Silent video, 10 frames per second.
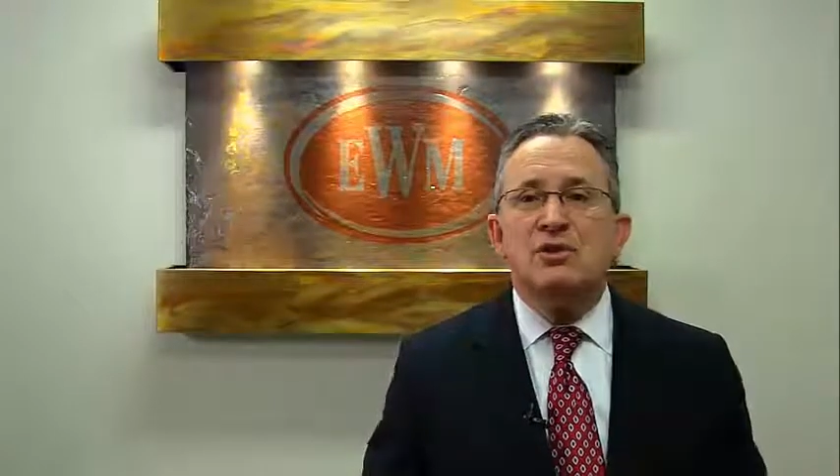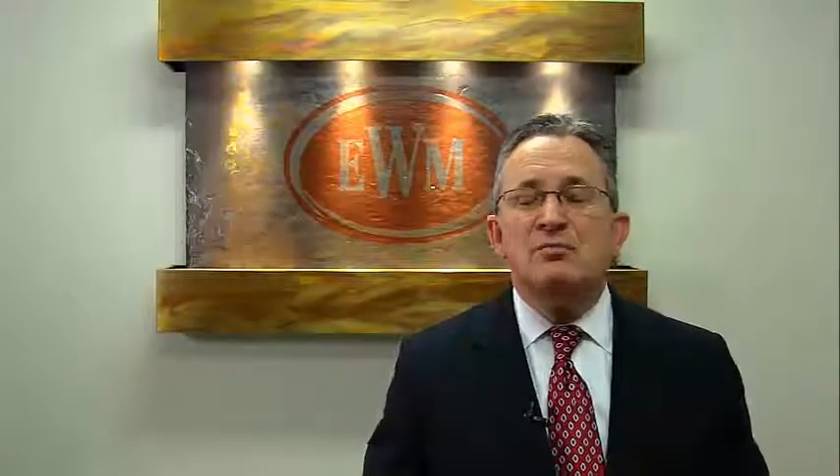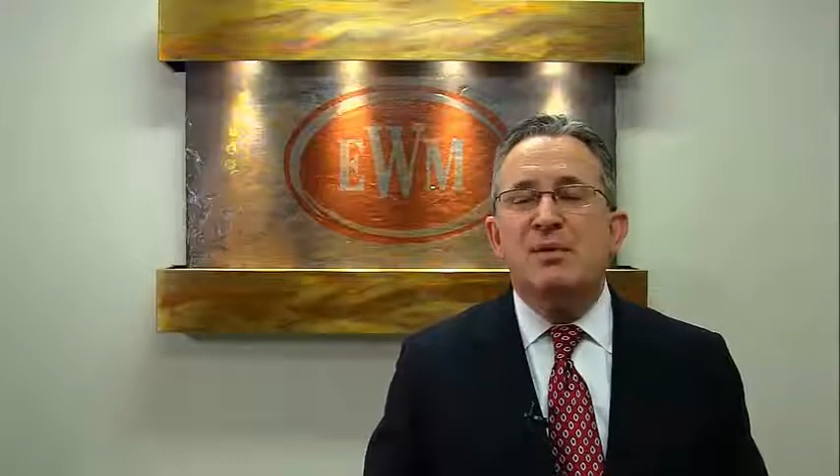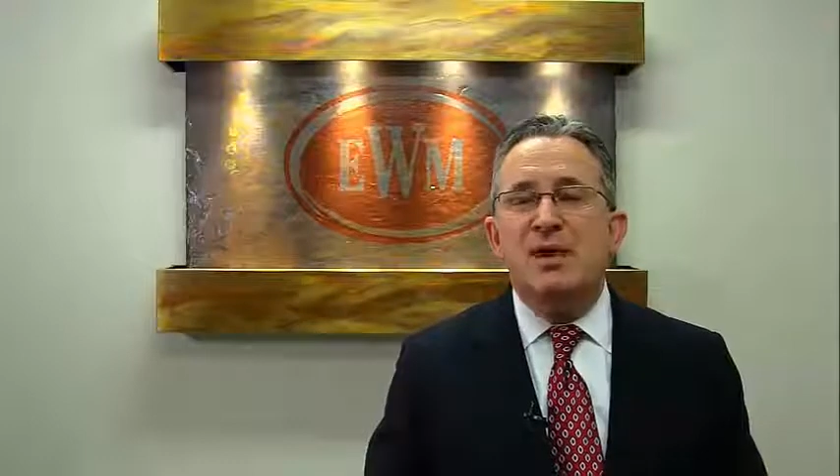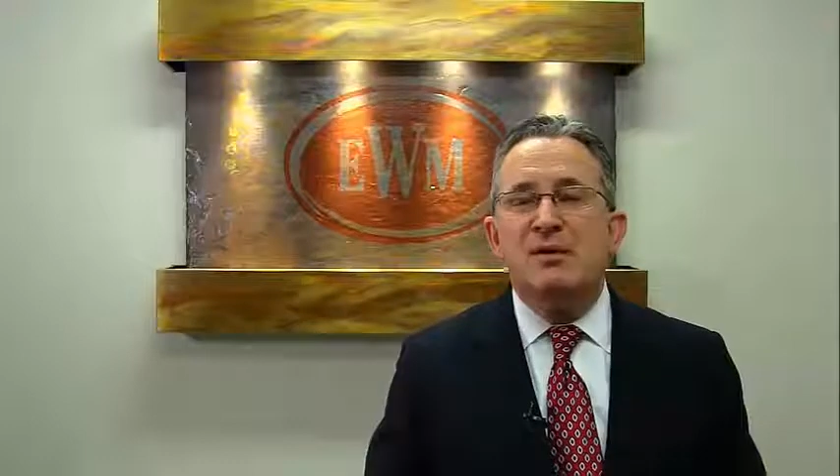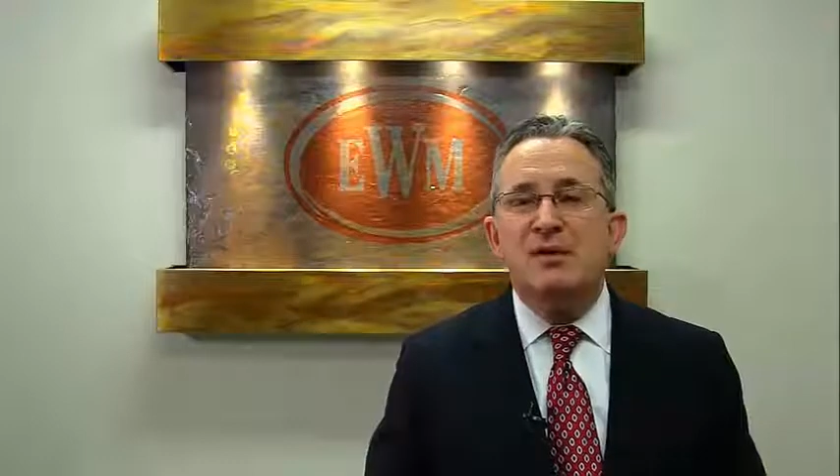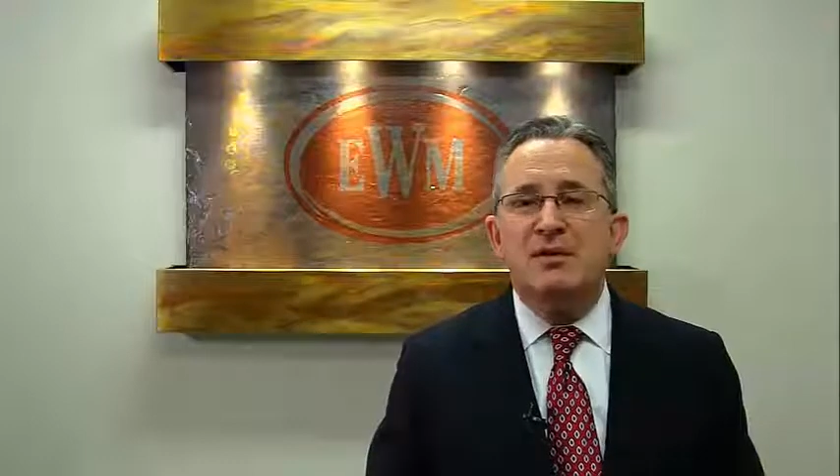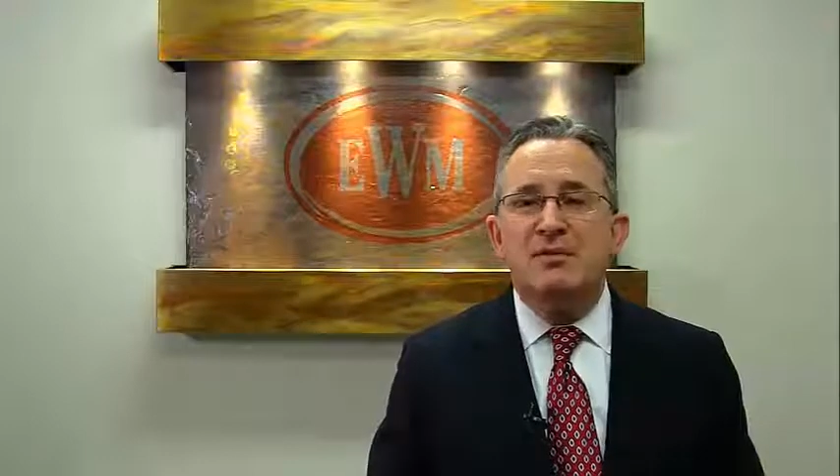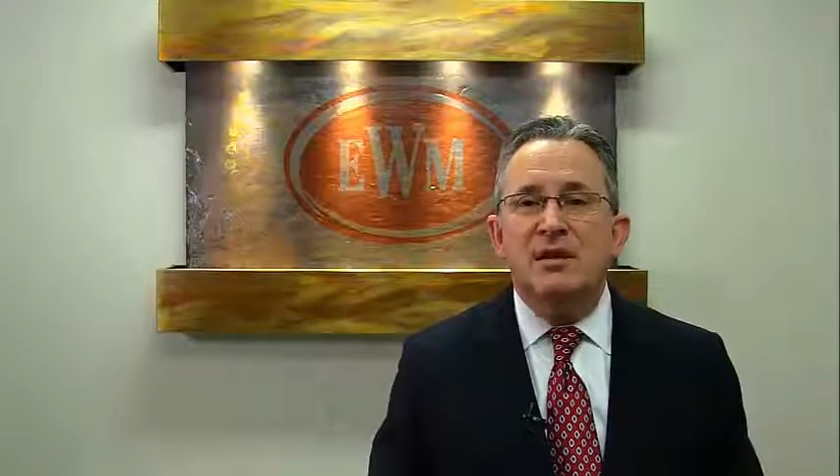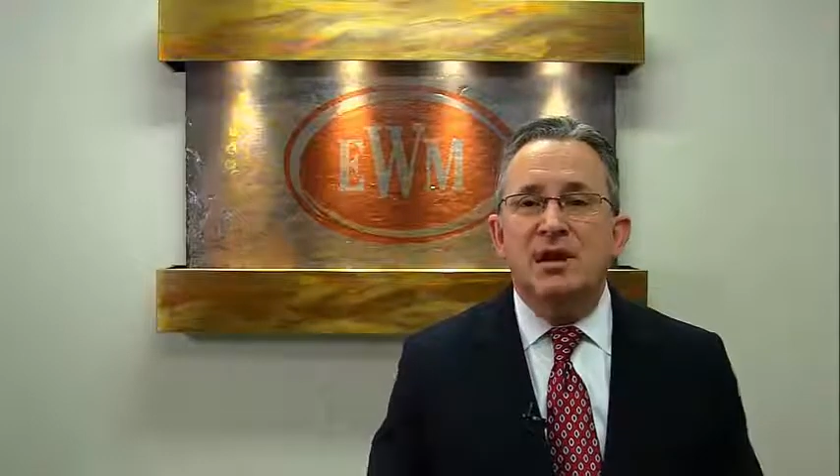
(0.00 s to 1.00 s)
embedded
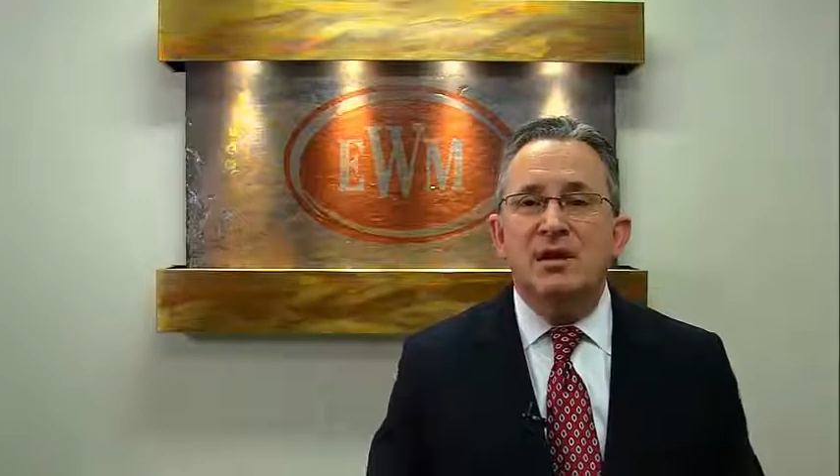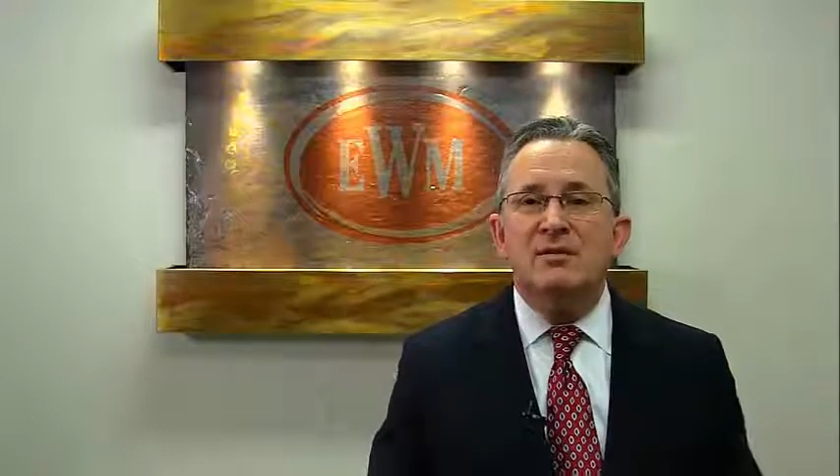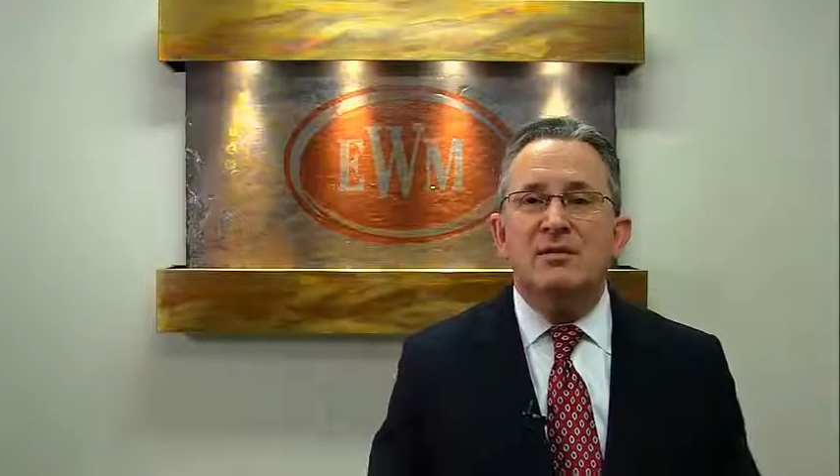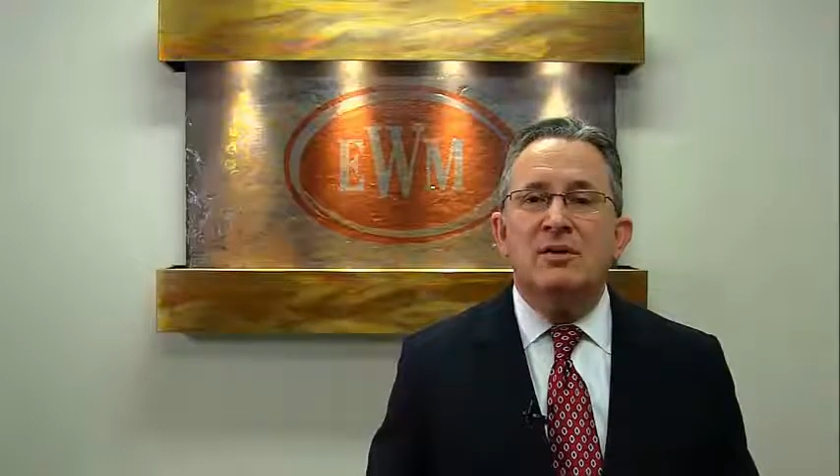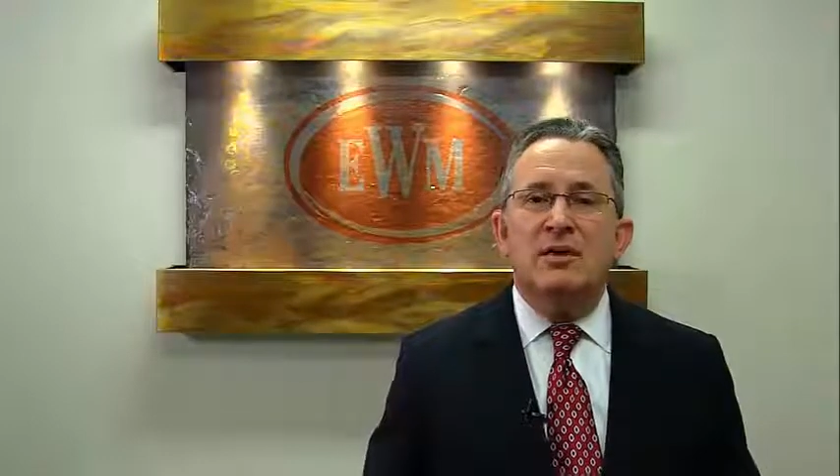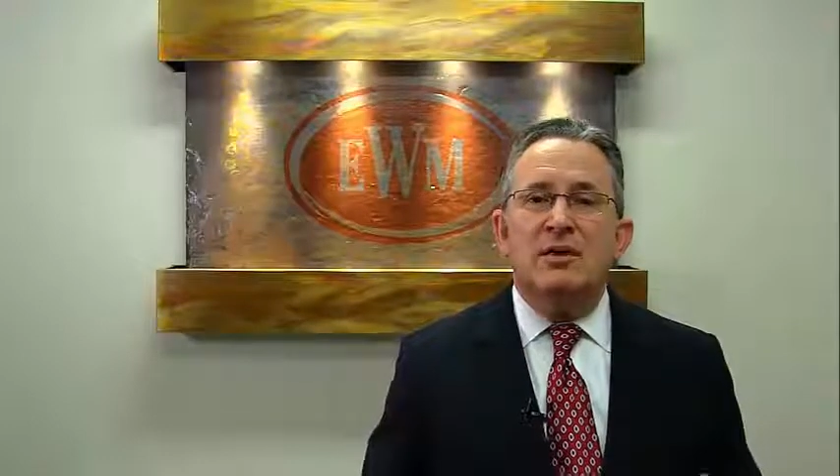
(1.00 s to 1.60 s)
in